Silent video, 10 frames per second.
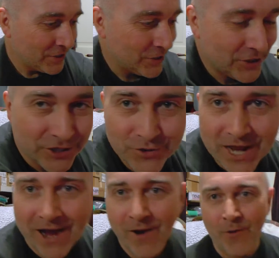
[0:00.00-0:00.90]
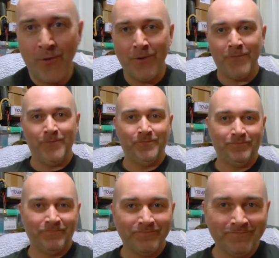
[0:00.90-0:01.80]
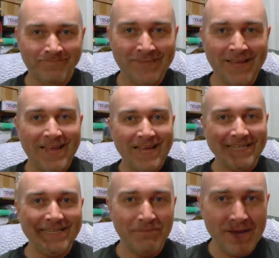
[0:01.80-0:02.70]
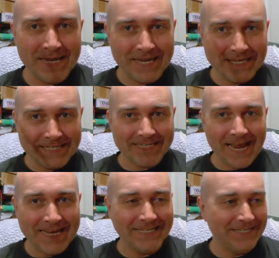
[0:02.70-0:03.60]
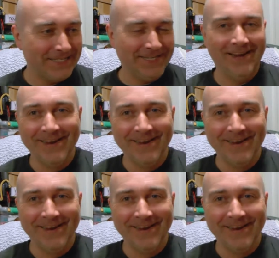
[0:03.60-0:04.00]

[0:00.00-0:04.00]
So now, is it making sense?